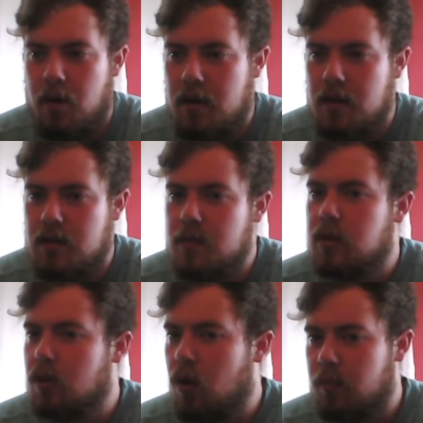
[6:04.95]
But he
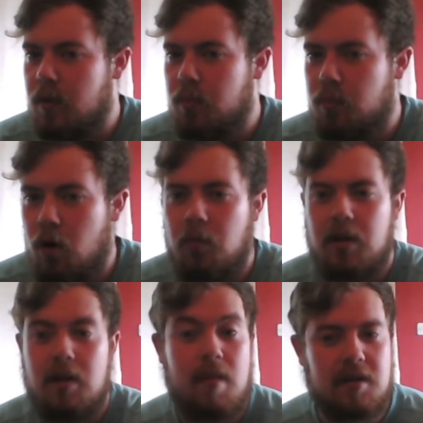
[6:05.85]
seems to lock them in
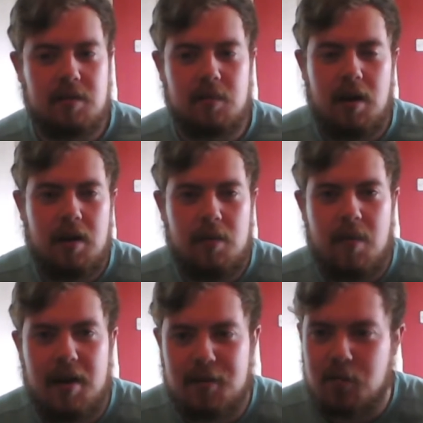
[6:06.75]
properly. He makes
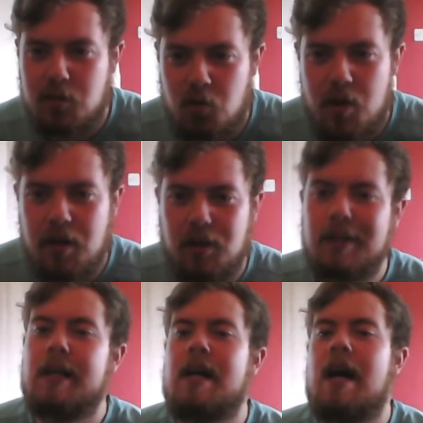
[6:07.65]
them squeal,
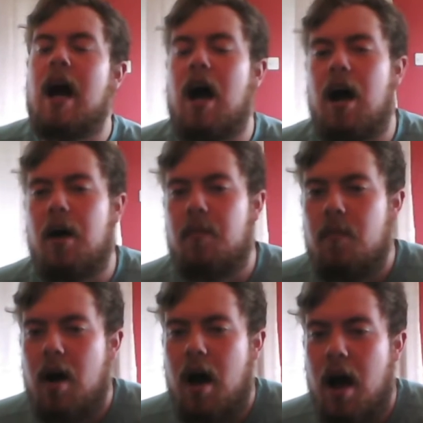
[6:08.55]

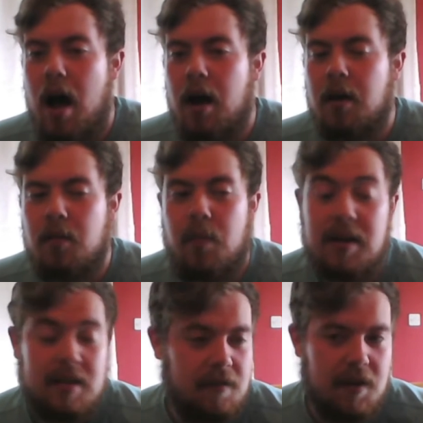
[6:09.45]
and
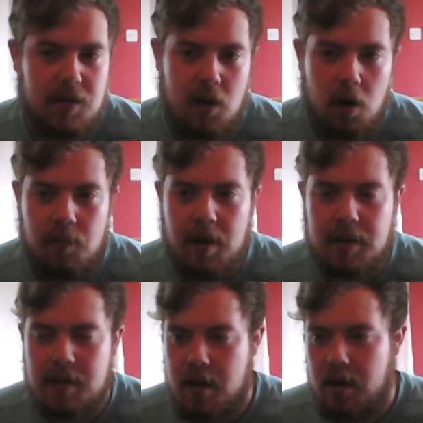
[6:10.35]
basically finish it off by
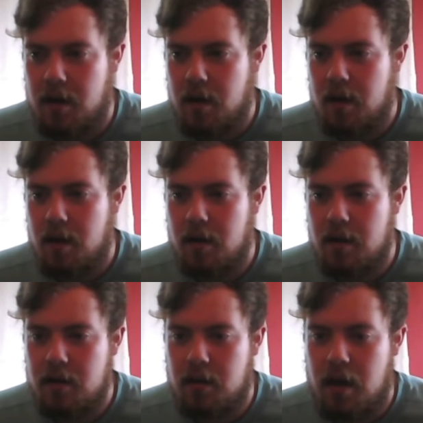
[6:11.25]
saying,
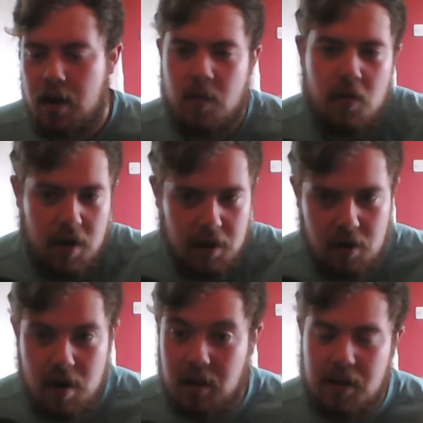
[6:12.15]
"You get out of my
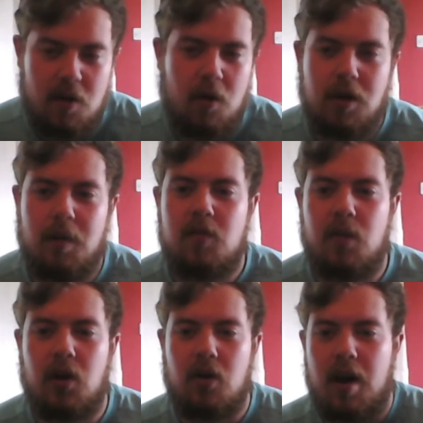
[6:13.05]
ring and clean it all up.
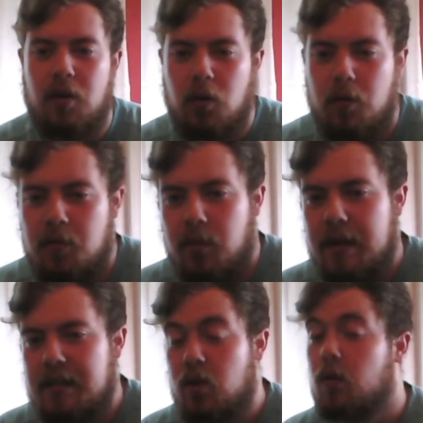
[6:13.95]
You've been crying all over the
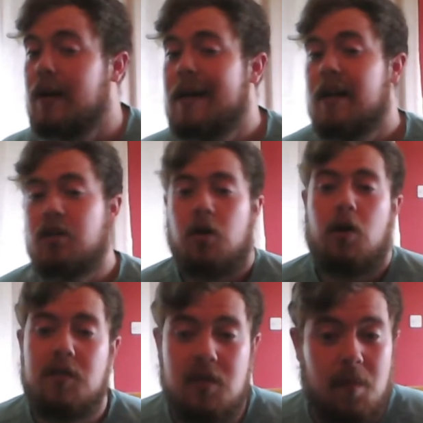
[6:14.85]
place." So
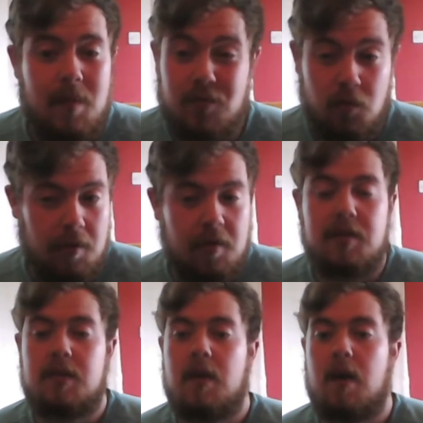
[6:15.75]
showing off he's
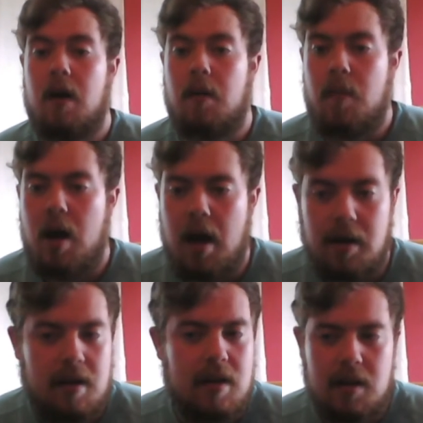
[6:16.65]
ruthless,
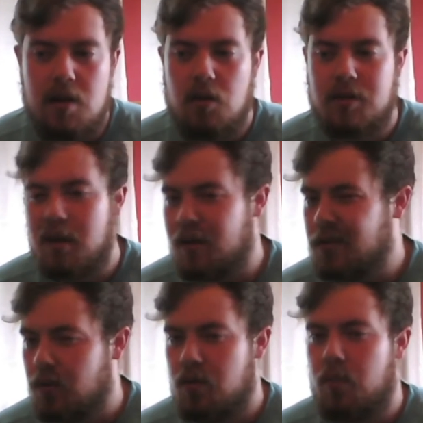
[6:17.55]
and he knows how to
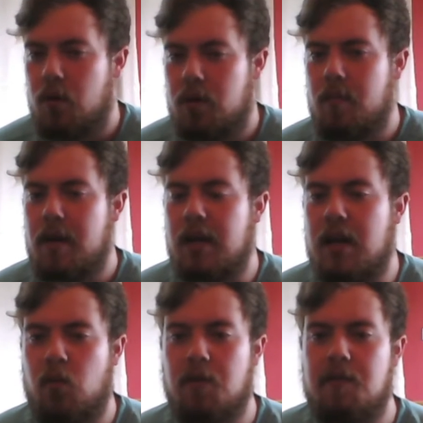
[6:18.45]
contort the body and make
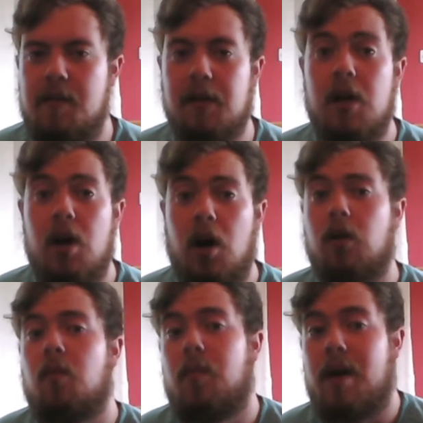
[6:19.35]
anyone feel a
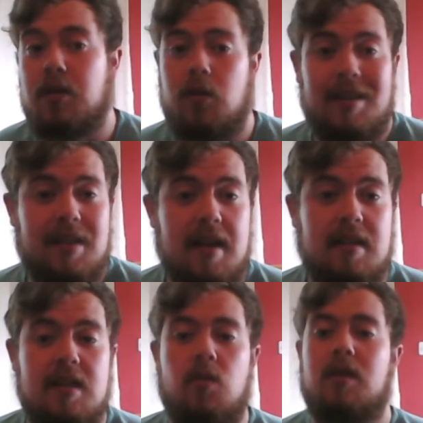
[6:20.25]
lot of pain. So
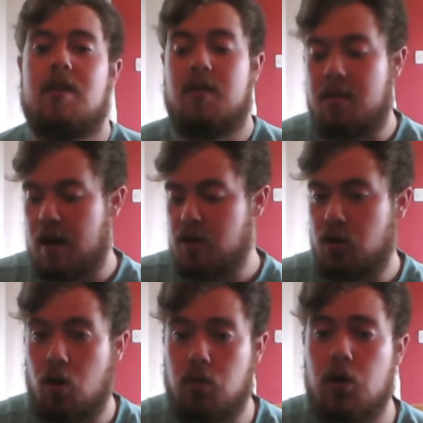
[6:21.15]
excited to see where Timothy
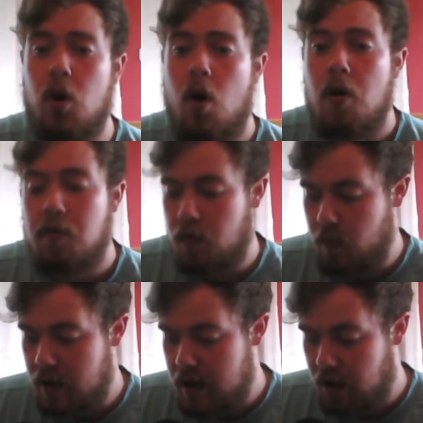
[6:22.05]
Thatcher goes
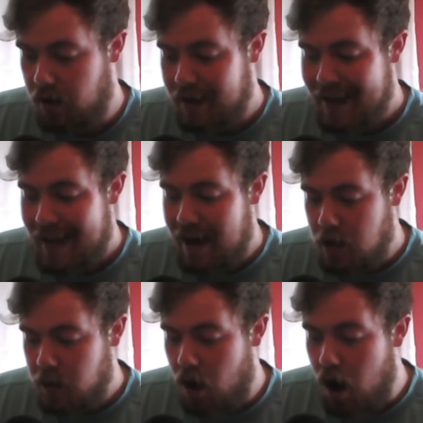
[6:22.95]
from here.
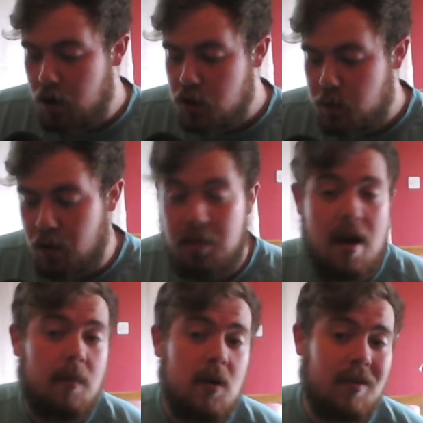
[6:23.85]
Next we've got Undisputed
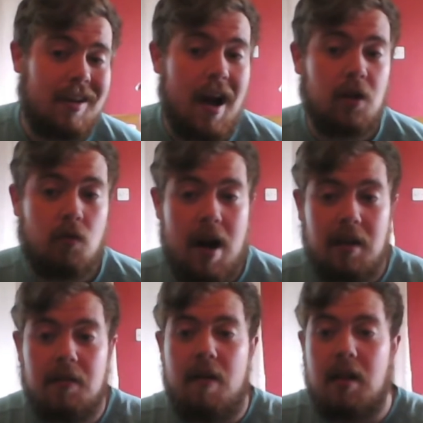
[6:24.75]
Therapy with Kyle
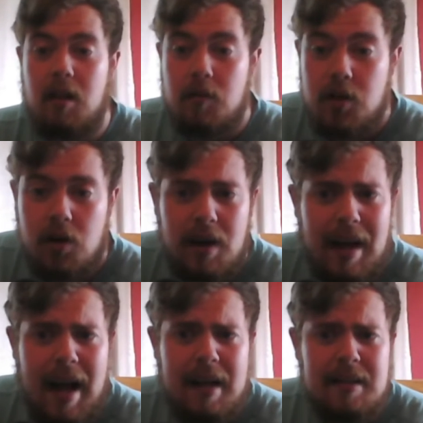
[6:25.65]
O'Reilly finally
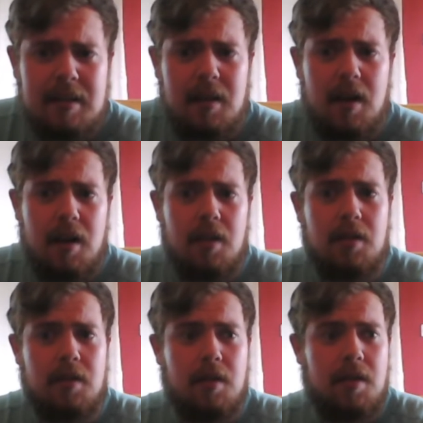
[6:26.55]
returning as
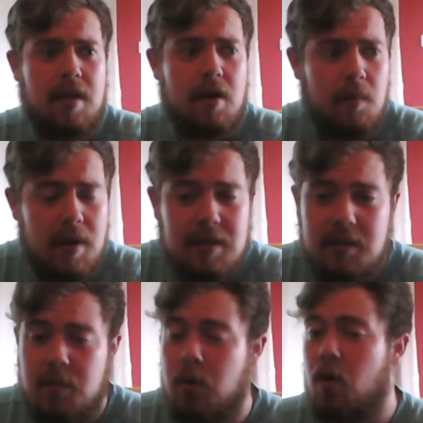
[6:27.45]
the
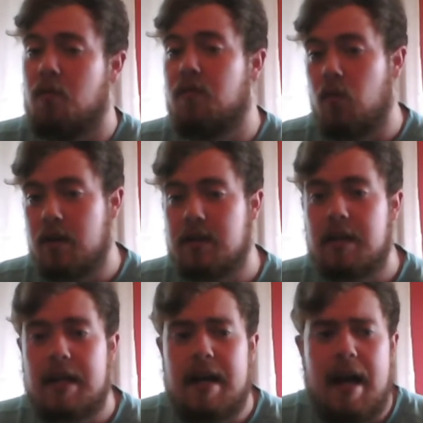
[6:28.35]
therapist. He put on a
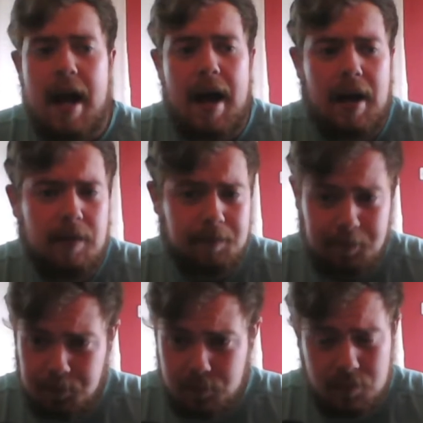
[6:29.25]
voice,
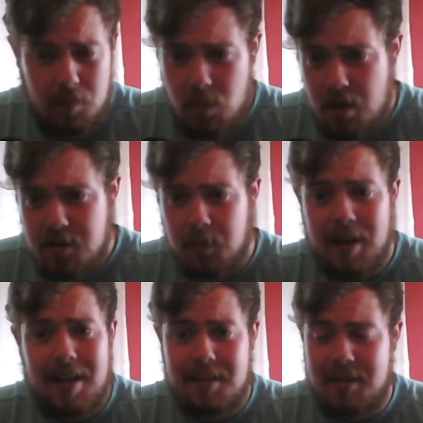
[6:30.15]
some
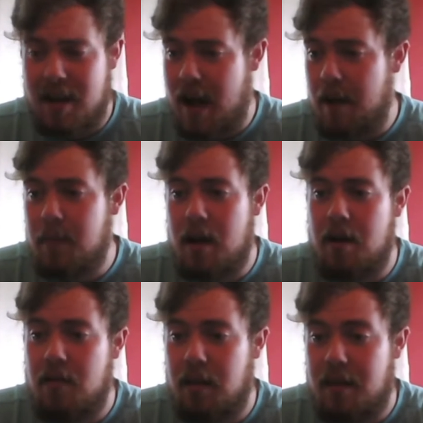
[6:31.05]
glasses, a hat,
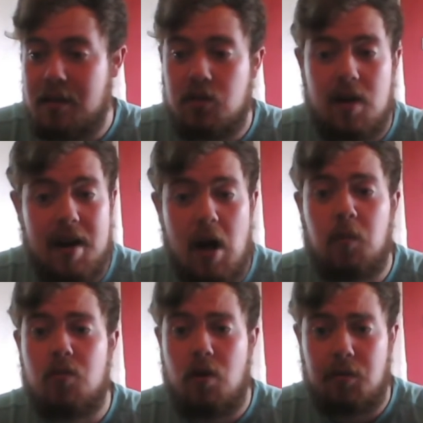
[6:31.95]
and everything like that to try and
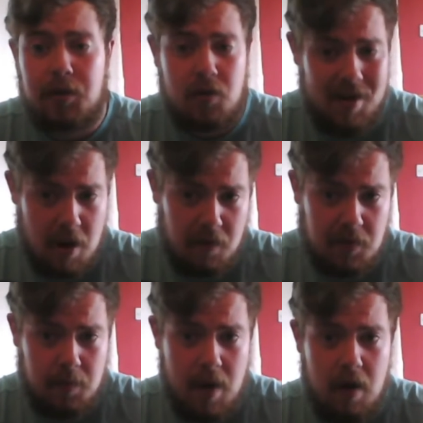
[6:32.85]
help Roderick Strong out
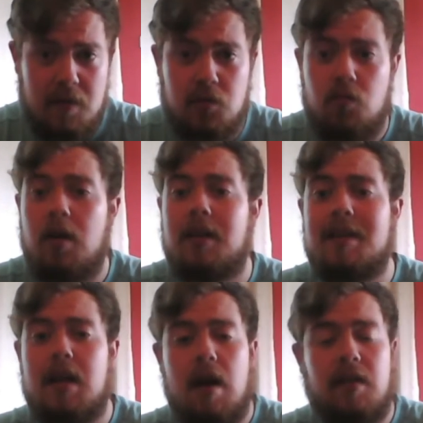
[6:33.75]
of his rut,
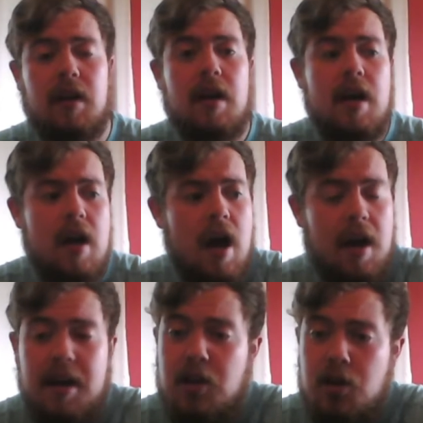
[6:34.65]
because he's having
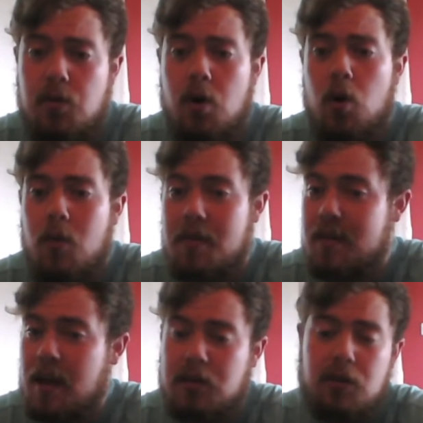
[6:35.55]
an issue
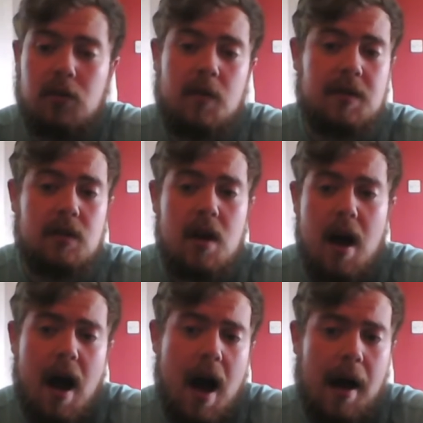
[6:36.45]
with Dexter, Lumis,
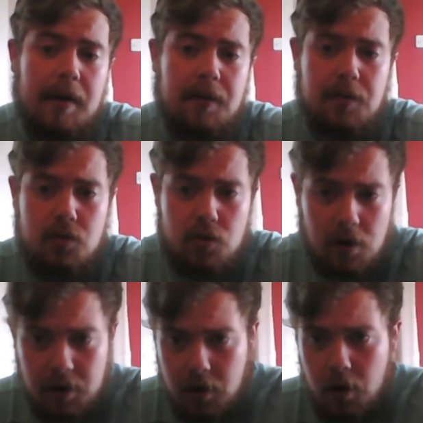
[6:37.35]
and the
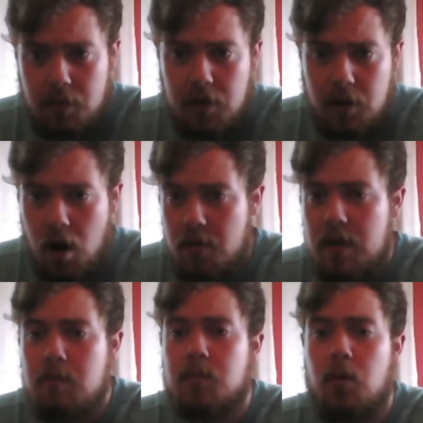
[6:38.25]
trunk of the car
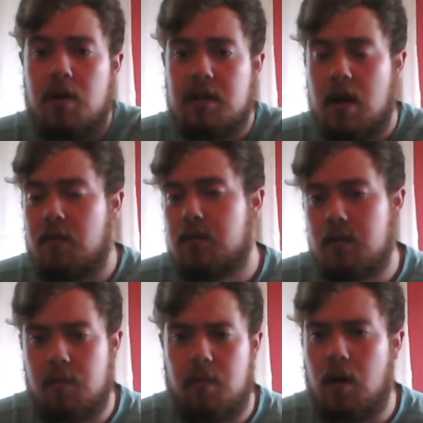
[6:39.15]
that he was put in. He's having
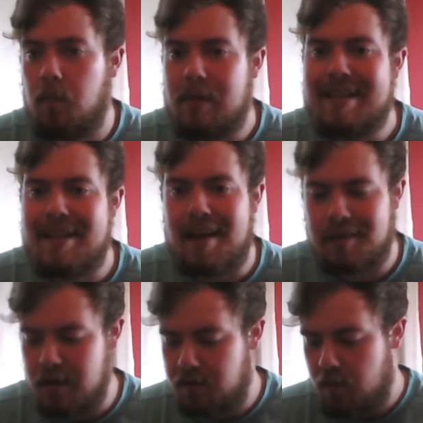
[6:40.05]
some
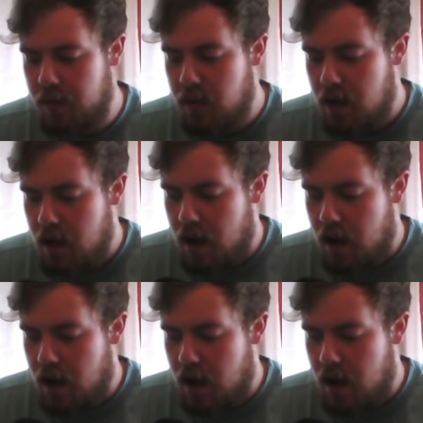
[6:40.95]
PTSD from it.